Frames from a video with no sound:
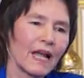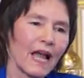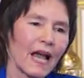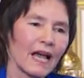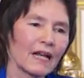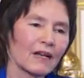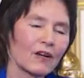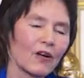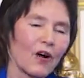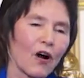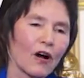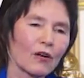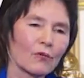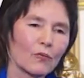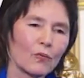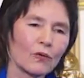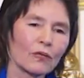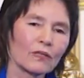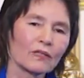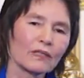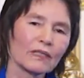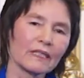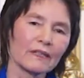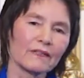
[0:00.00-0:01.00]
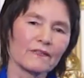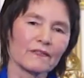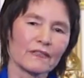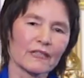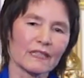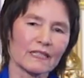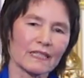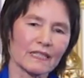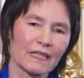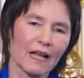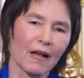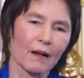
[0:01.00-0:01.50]
and God will lift
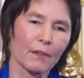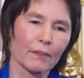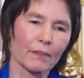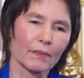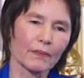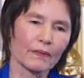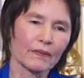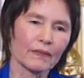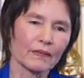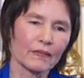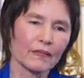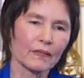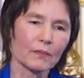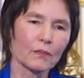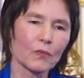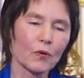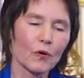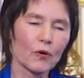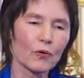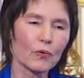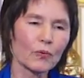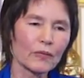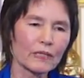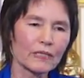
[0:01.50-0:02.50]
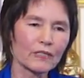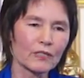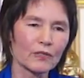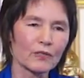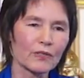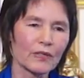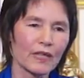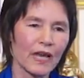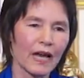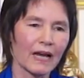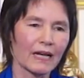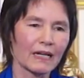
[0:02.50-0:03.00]
us up the more we do
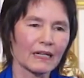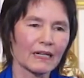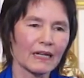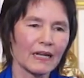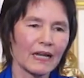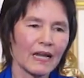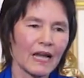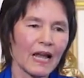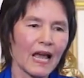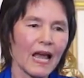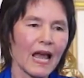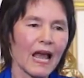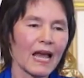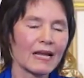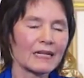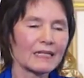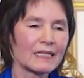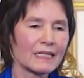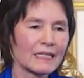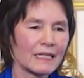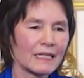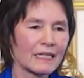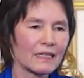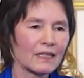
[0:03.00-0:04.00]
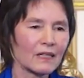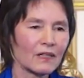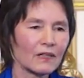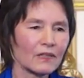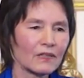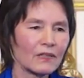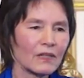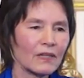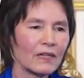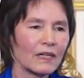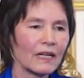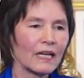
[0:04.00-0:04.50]
that, until
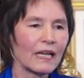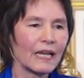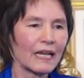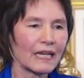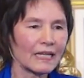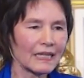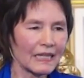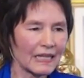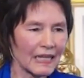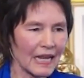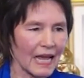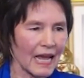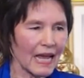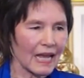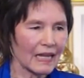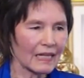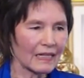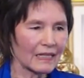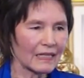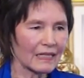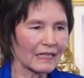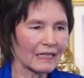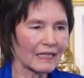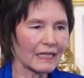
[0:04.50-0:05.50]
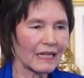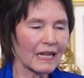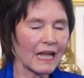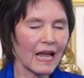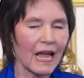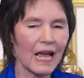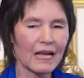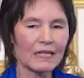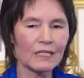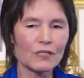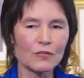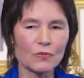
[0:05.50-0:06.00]
in the end,
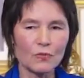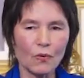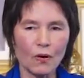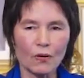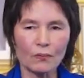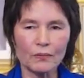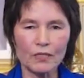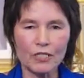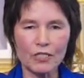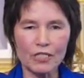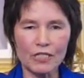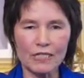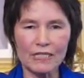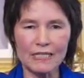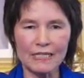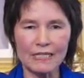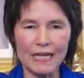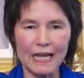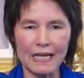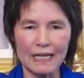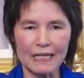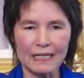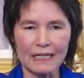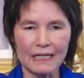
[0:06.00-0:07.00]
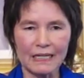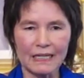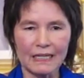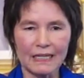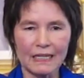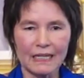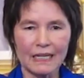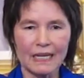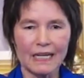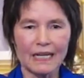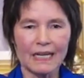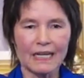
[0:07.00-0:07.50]
as Swamiji said,
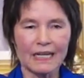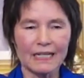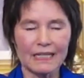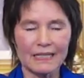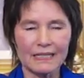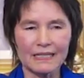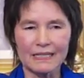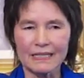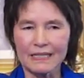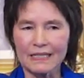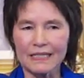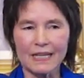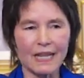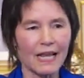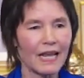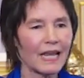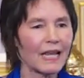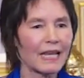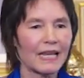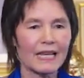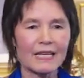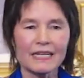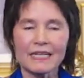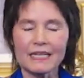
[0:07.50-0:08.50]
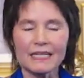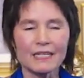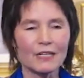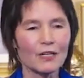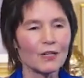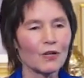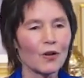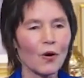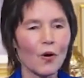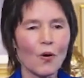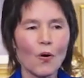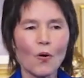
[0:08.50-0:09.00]
he didn't
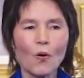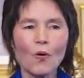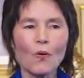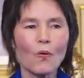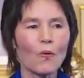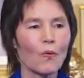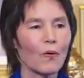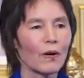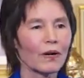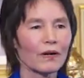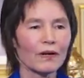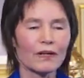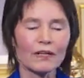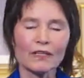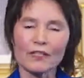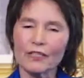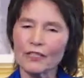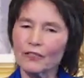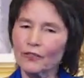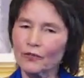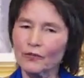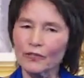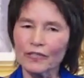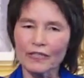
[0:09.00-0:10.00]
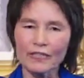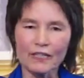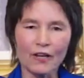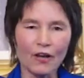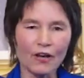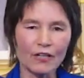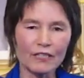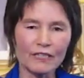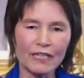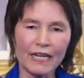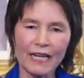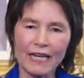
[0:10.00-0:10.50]
know where
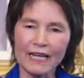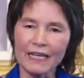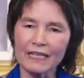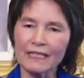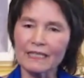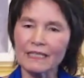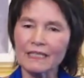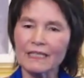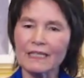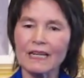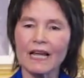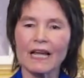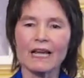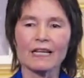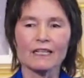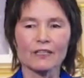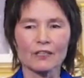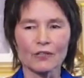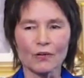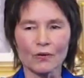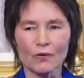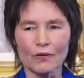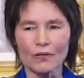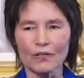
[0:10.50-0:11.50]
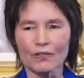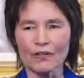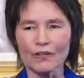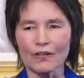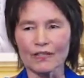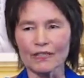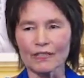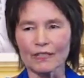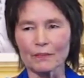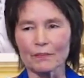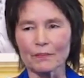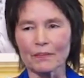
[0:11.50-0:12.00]
Kriyananda ended and
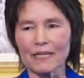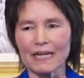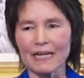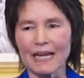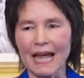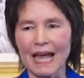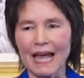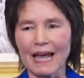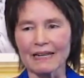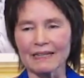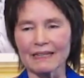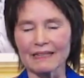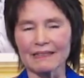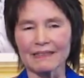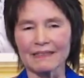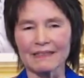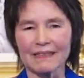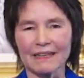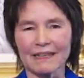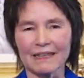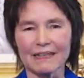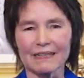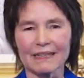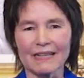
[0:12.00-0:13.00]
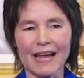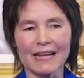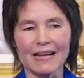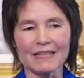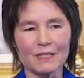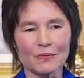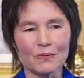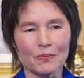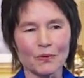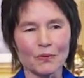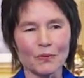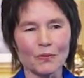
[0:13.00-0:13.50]
Yogananda began, and that's
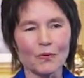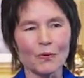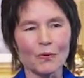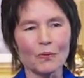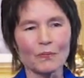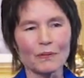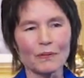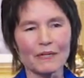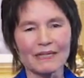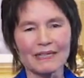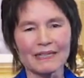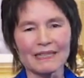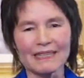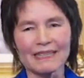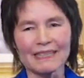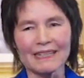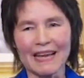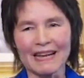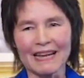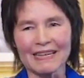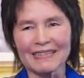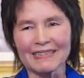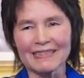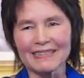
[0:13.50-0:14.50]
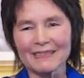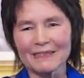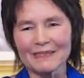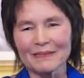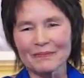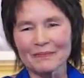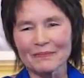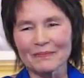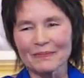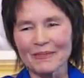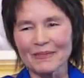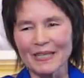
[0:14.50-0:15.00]
where we'll be in the light.
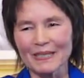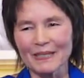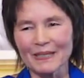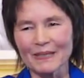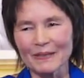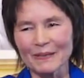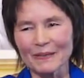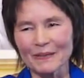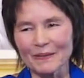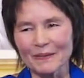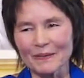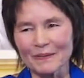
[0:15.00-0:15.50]
Thank